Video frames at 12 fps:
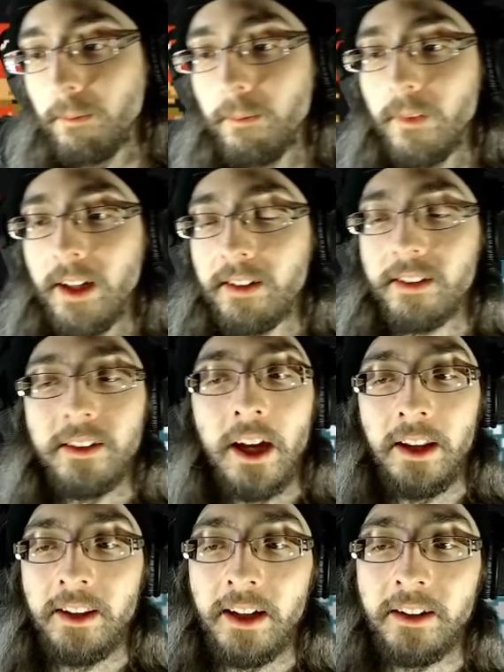It's
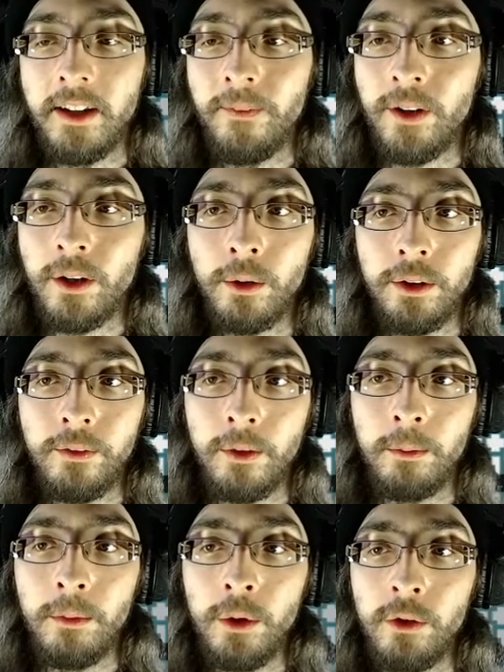not that difficult of a
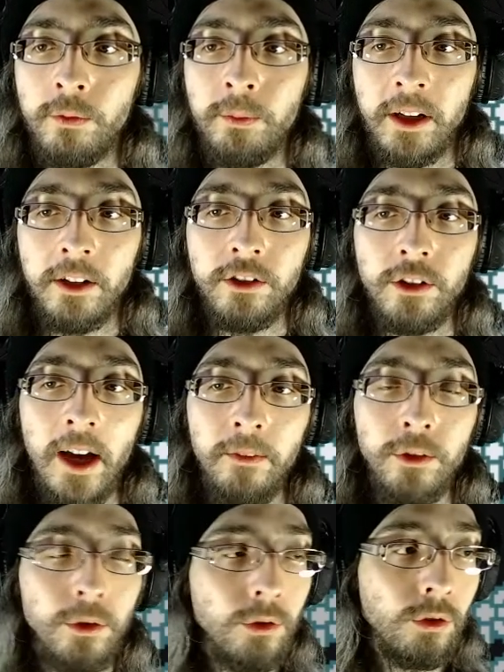move because you
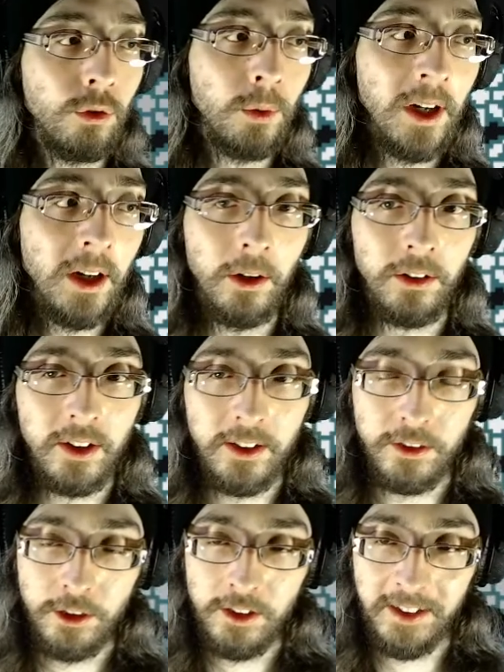have 2 squares.
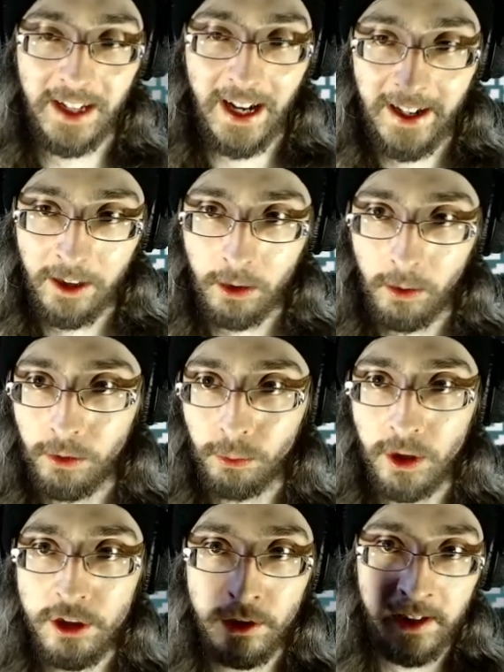It's just the angle at
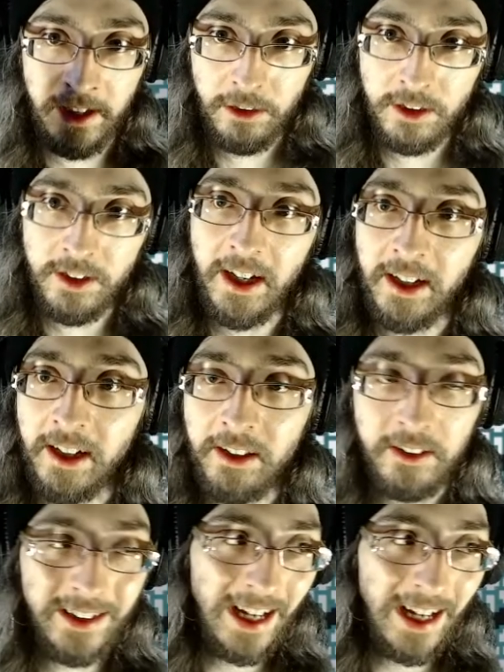which you need to take it.